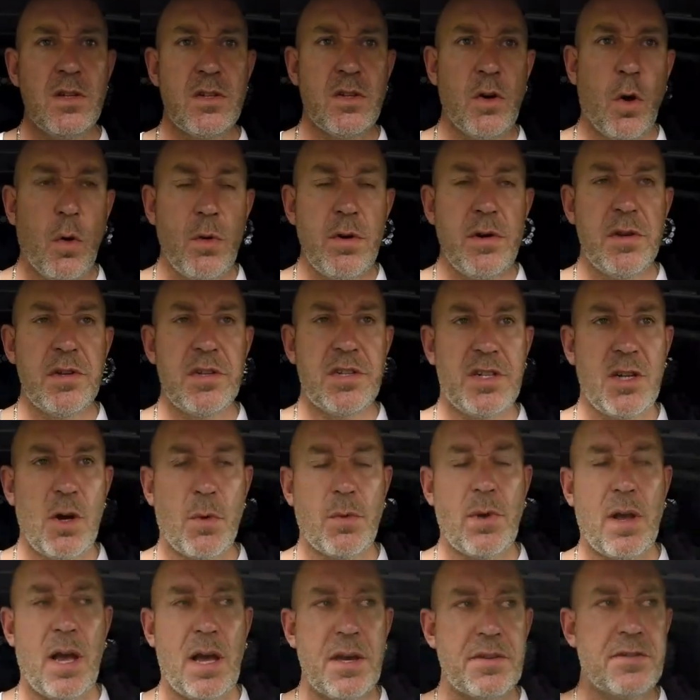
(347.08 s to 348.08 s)
so all your steel
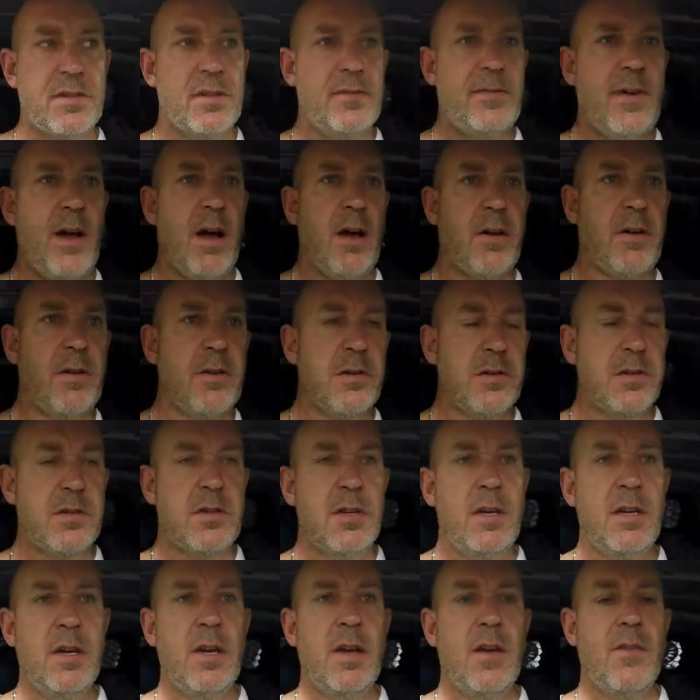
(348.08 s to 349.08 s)
Husqvarnas,
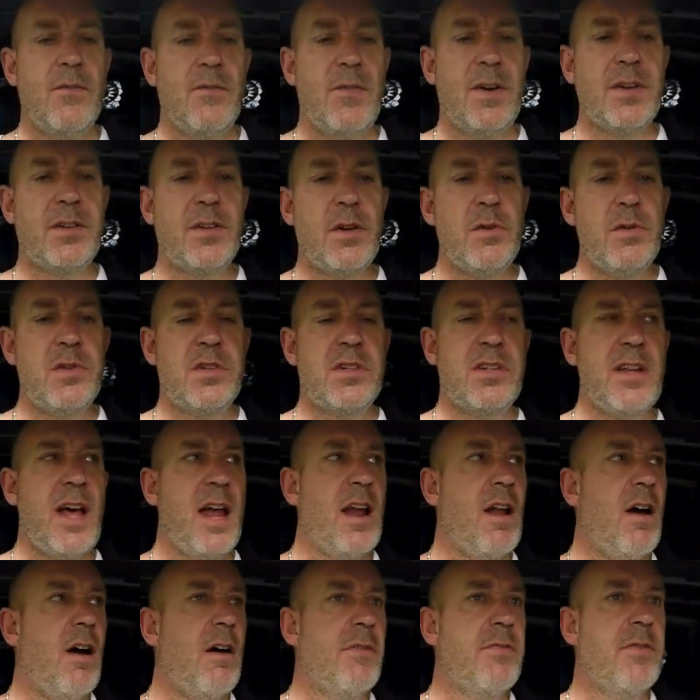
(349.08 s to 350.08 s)
they do
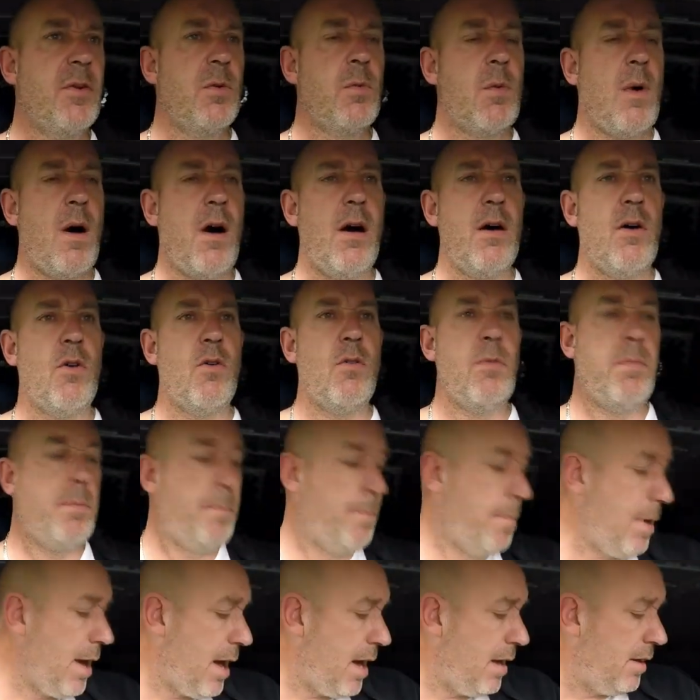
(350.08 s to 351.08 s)
sell after a while,
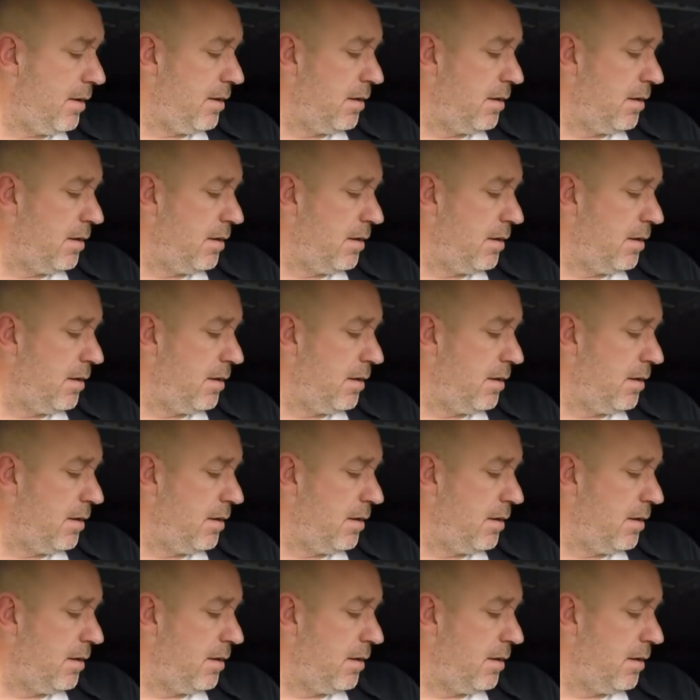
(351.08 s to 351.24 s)
but